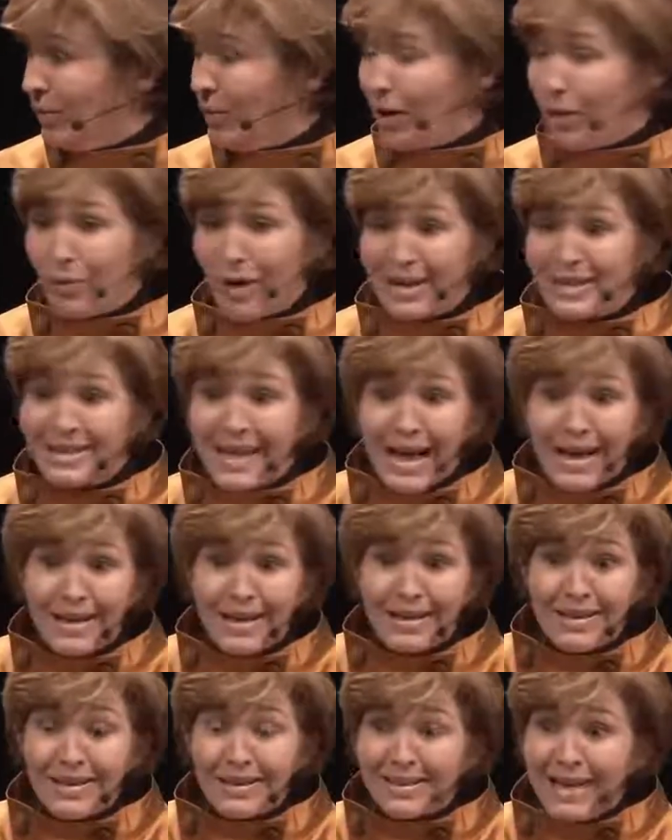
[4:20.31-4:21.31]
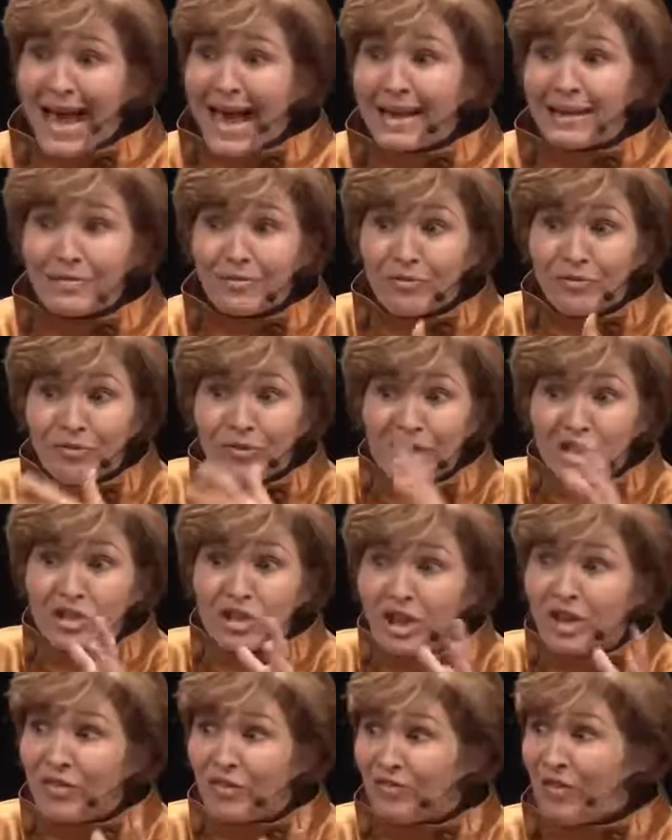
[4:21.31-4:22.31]
Well, right, that
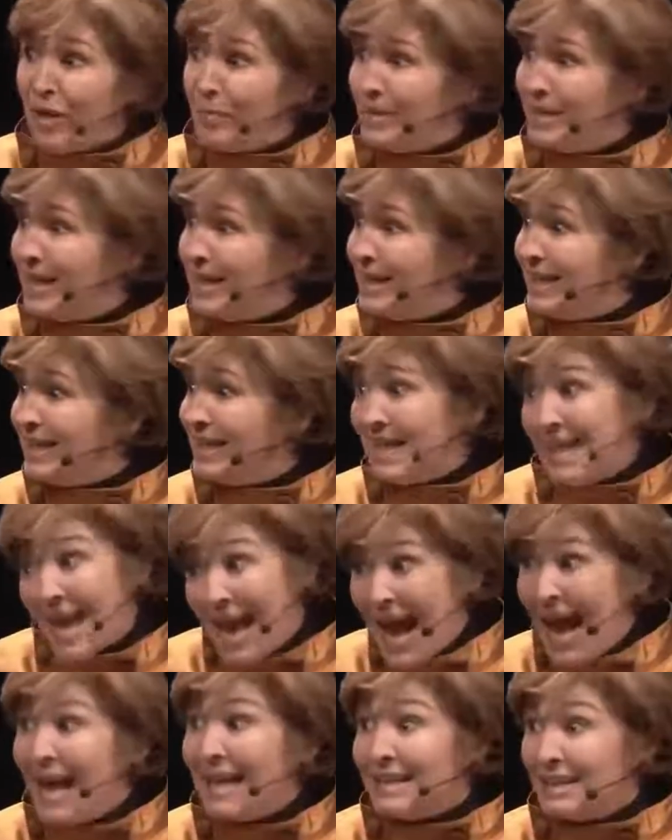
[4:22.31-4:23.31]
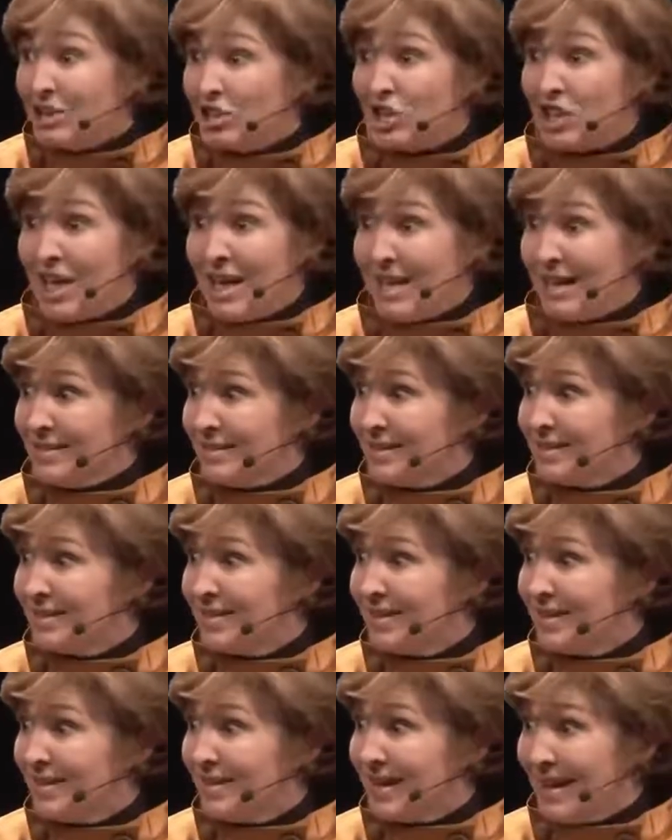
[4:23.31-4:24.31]
vision of femininity had to change.
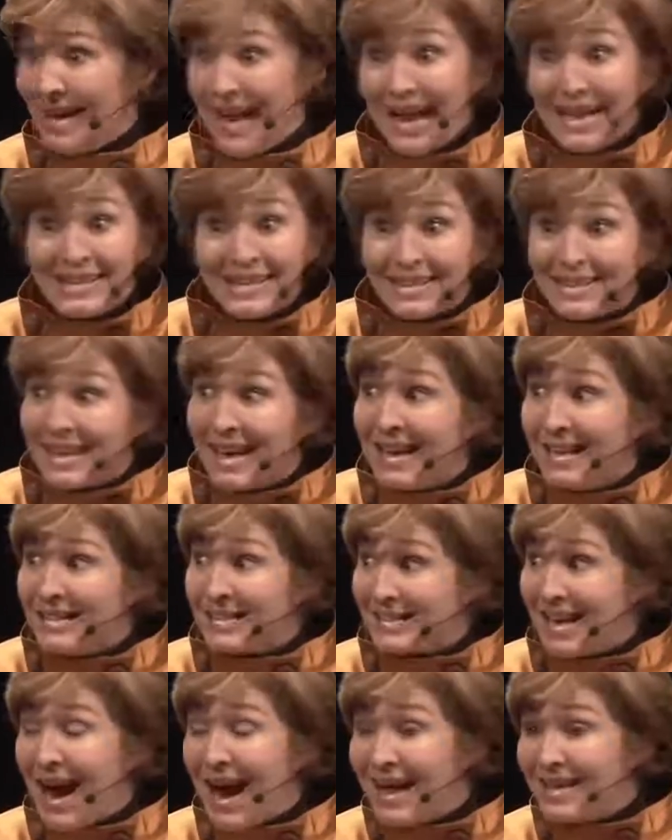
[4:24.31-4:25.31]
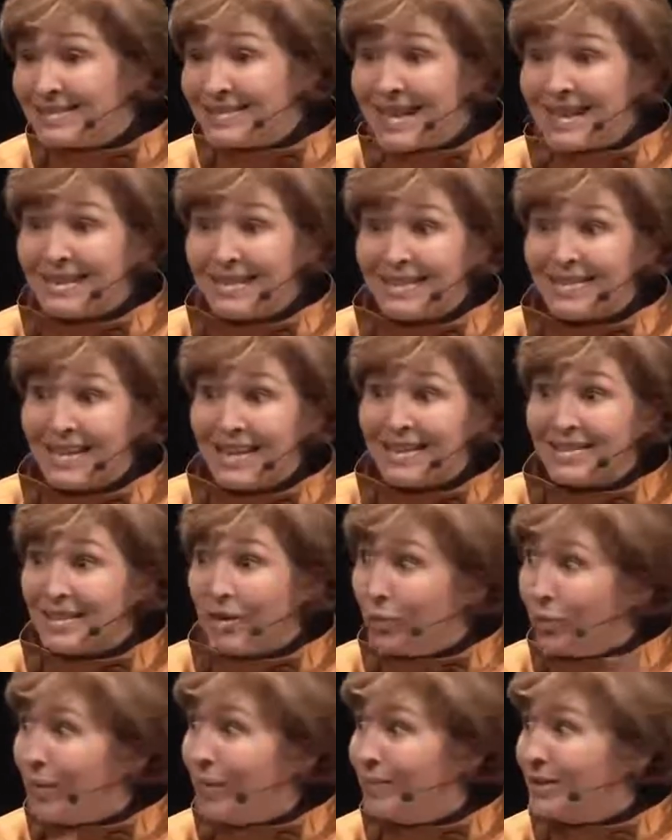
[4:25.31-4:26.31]
It had to change. Guys had to think
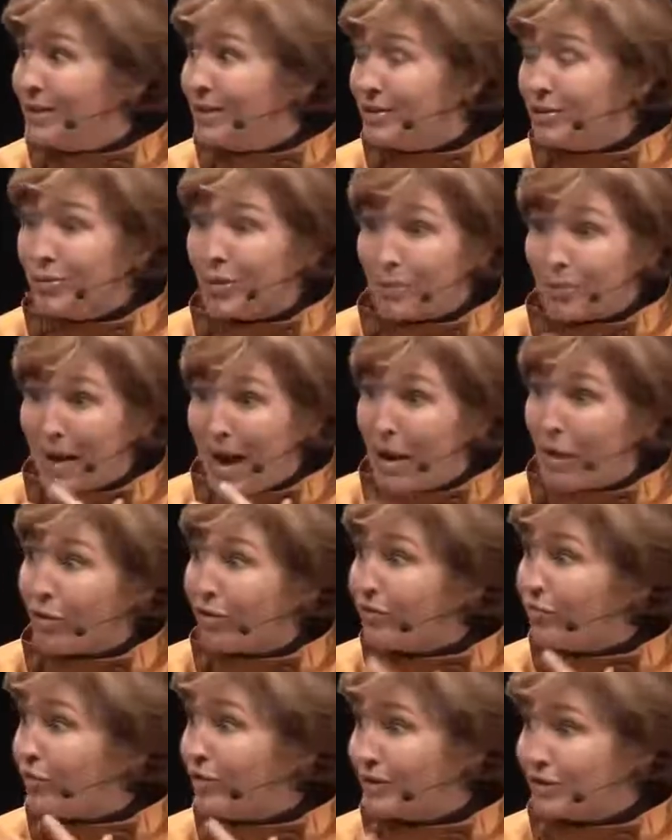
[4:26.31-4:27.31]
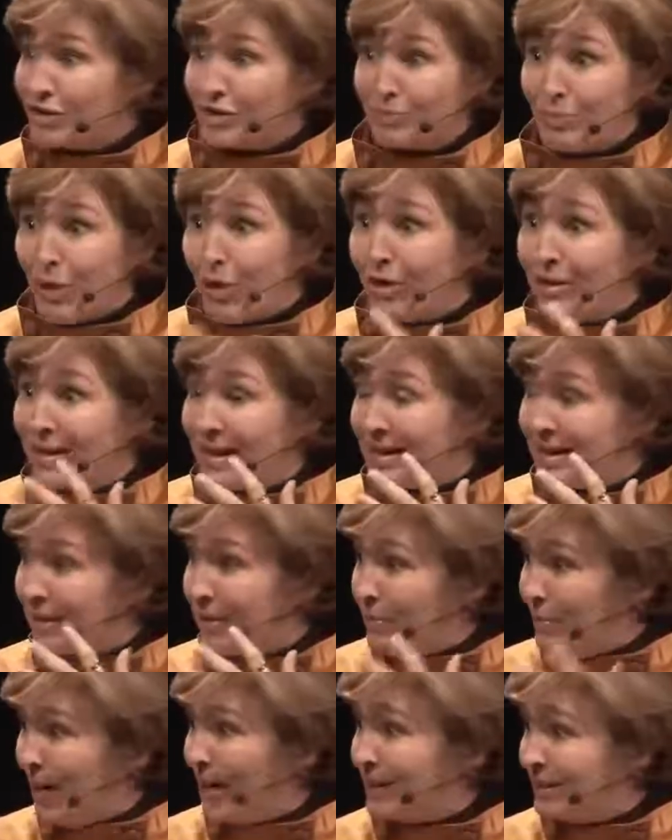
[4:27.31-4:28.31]
that women who were powerful and smart and
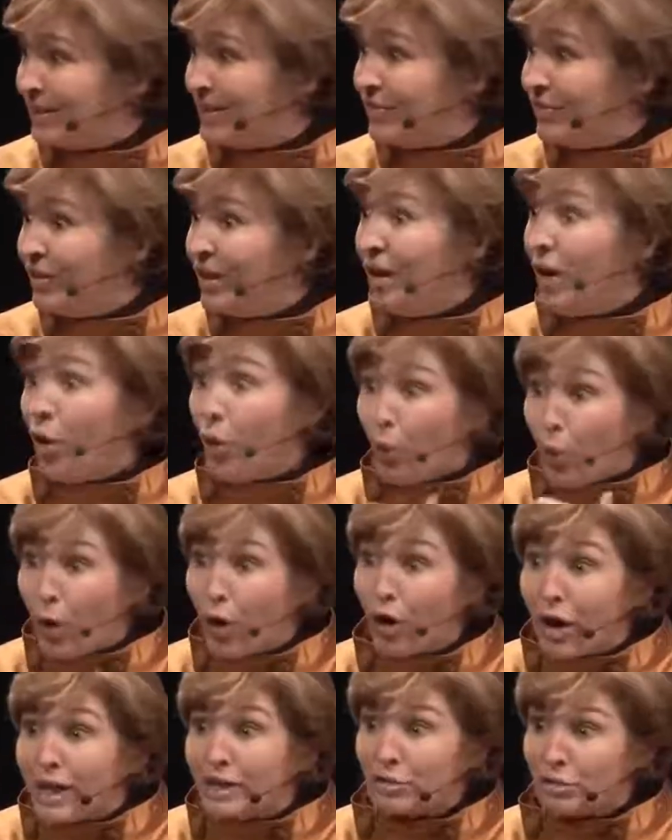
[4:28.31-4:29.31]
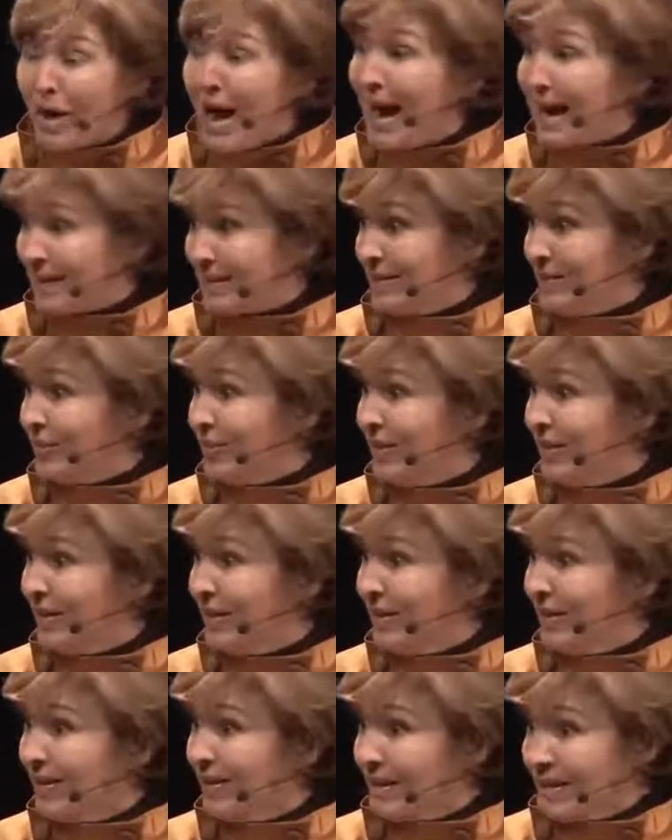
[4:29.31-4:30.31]
competitive were attractive,
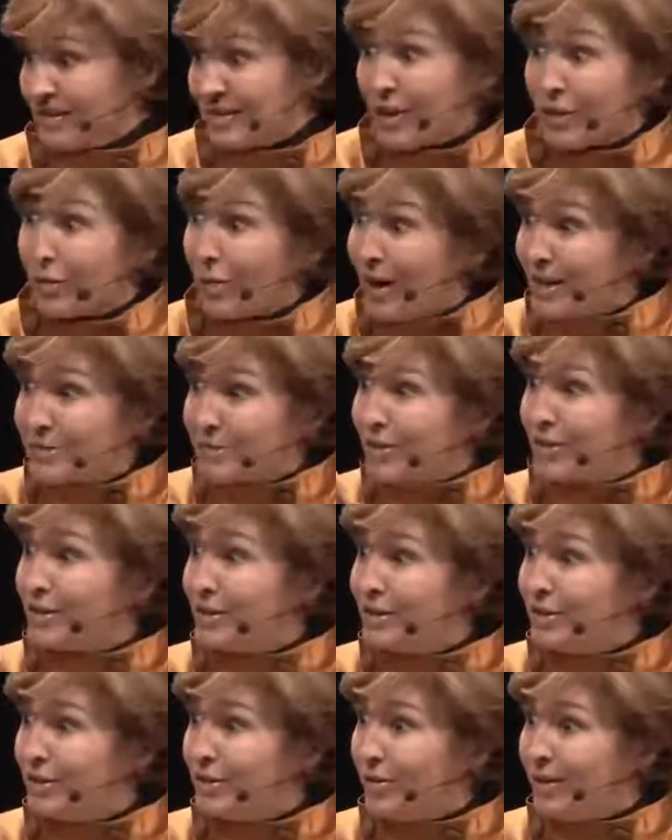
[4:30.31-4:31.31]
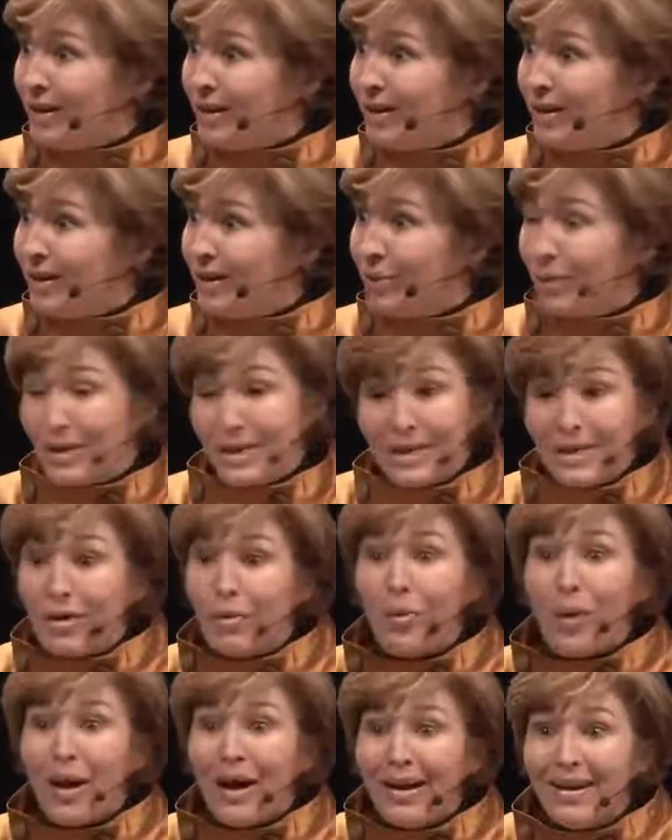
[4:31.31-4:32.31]
because otherwise we couldn't do it. Well, you
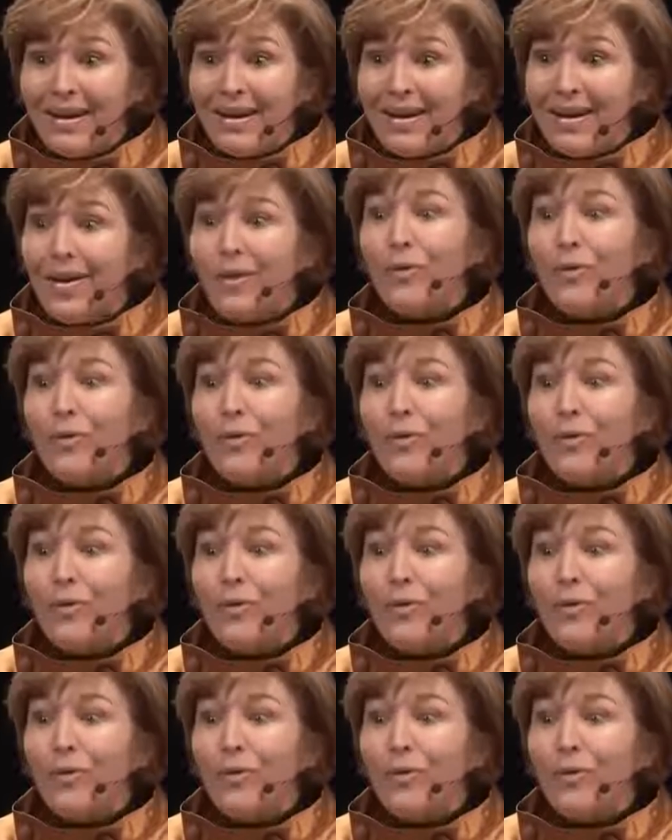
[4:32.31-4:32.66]
know what?